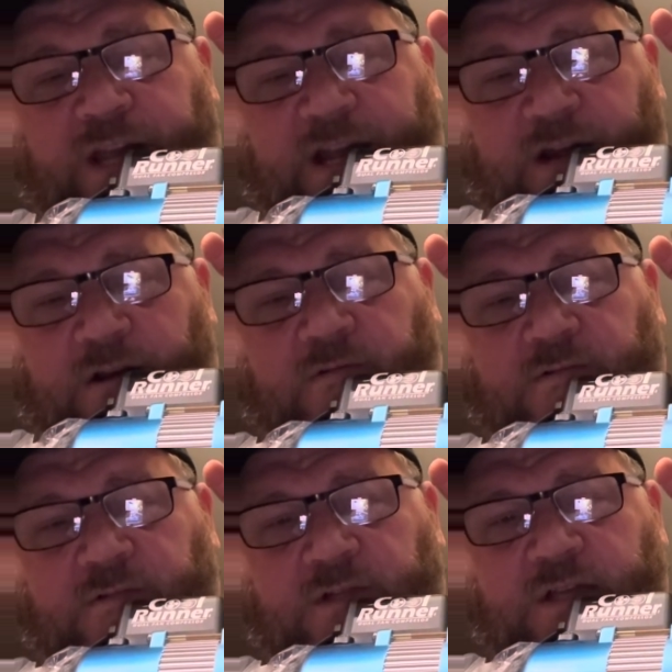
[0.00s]
air
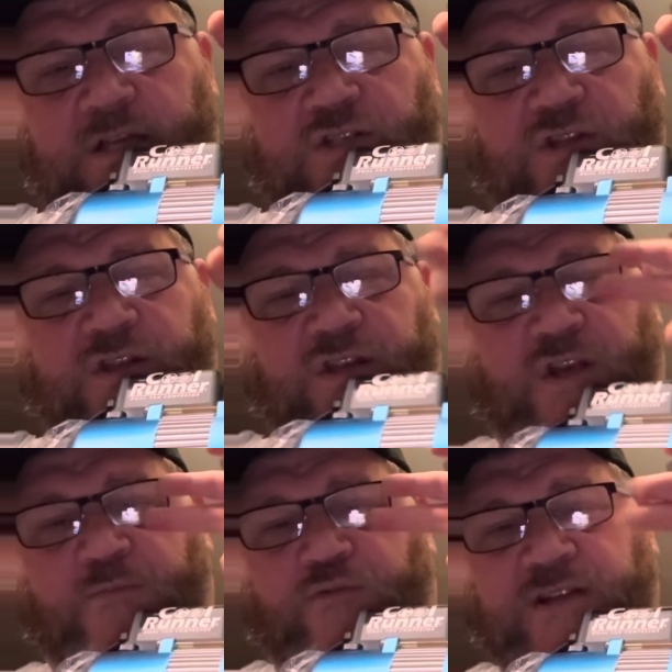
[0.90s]
so that the
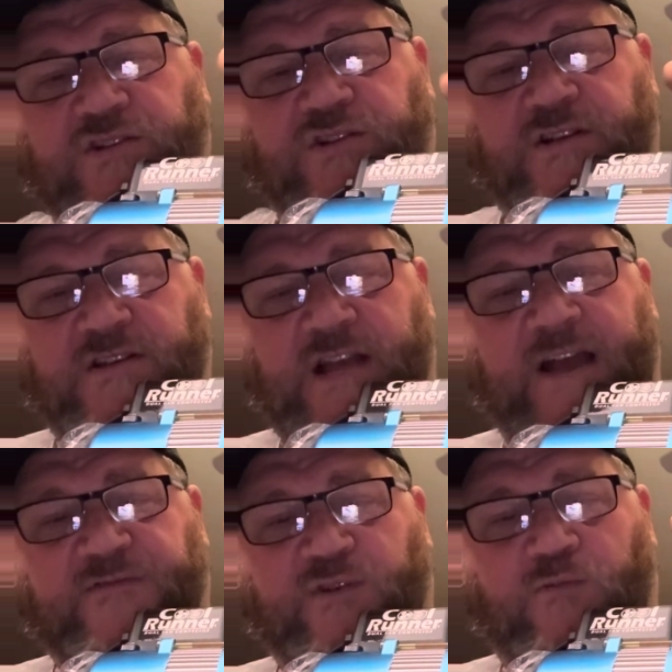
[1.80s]
compressor doesn't
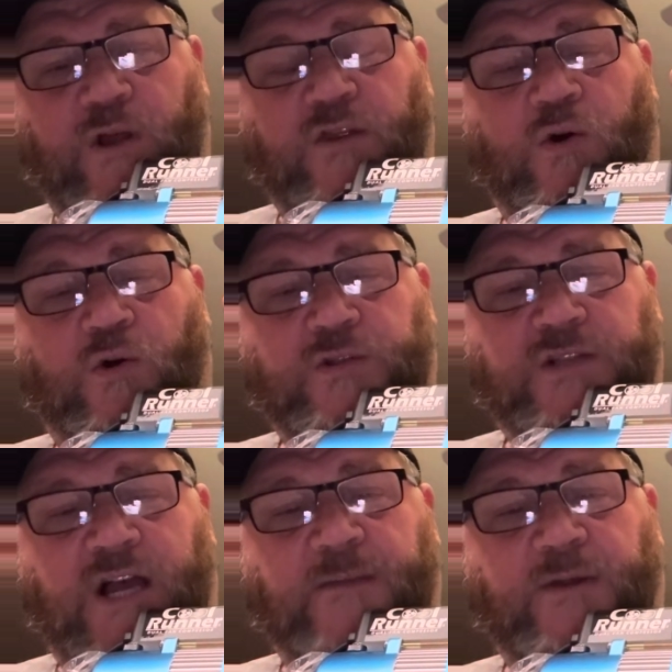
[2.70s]
have to run the whole
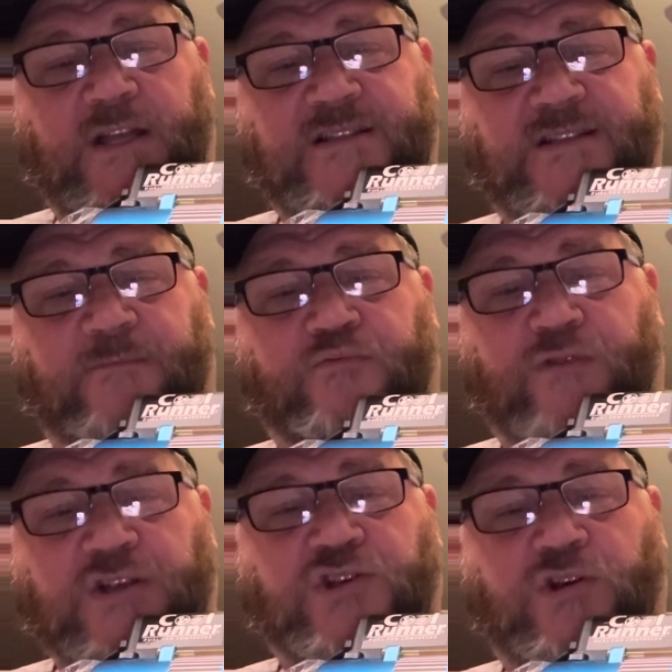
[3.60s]
time unless the
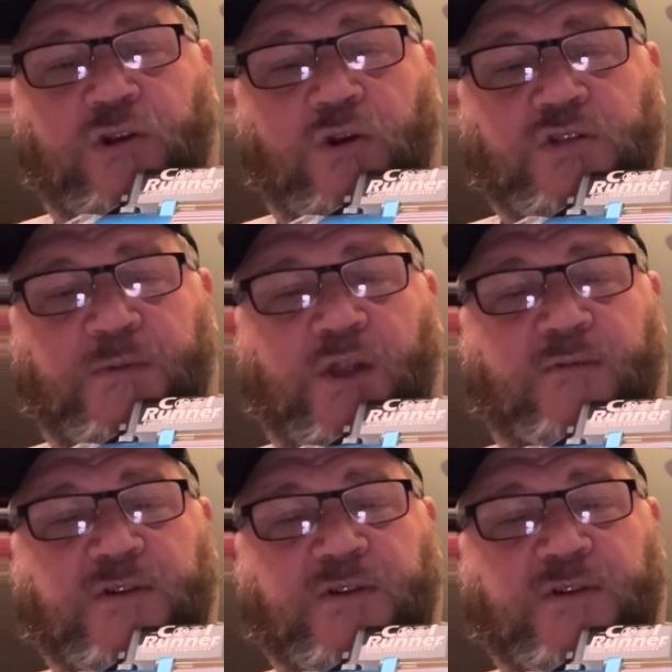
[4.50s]
pressure goes below a